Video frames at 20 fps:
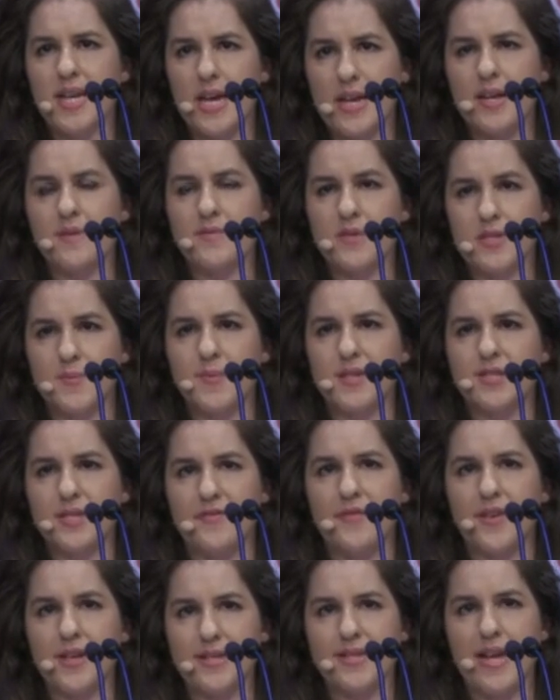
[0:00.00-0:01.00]
getting the
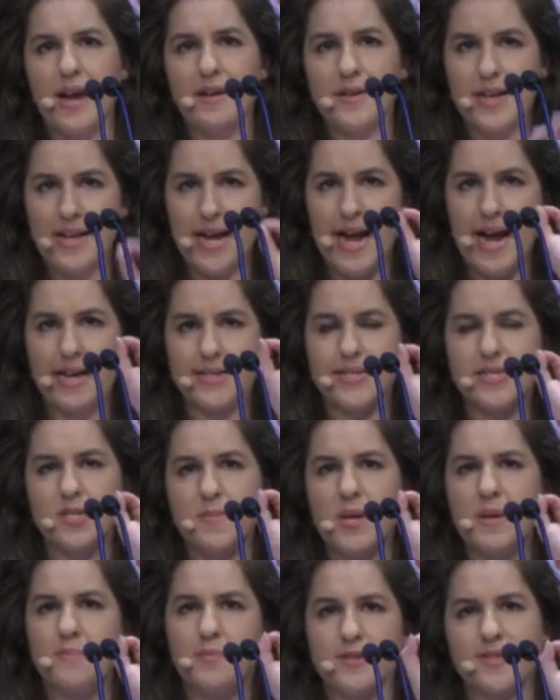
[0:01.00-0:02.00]
specific sound. It has
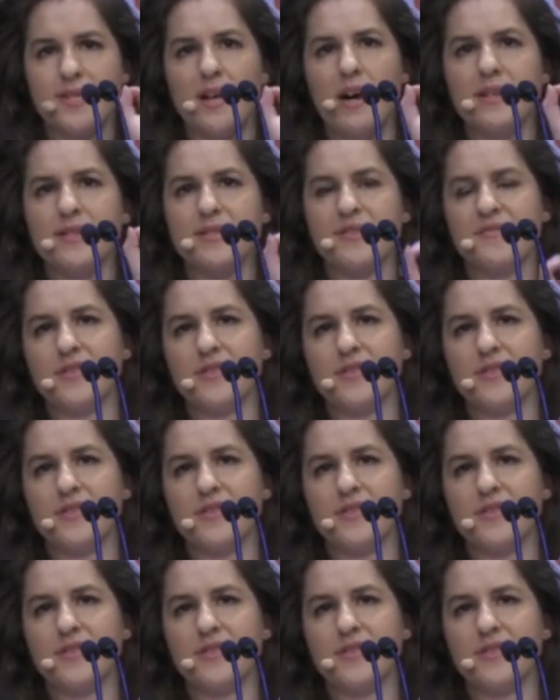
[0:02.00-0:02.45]
to be precise.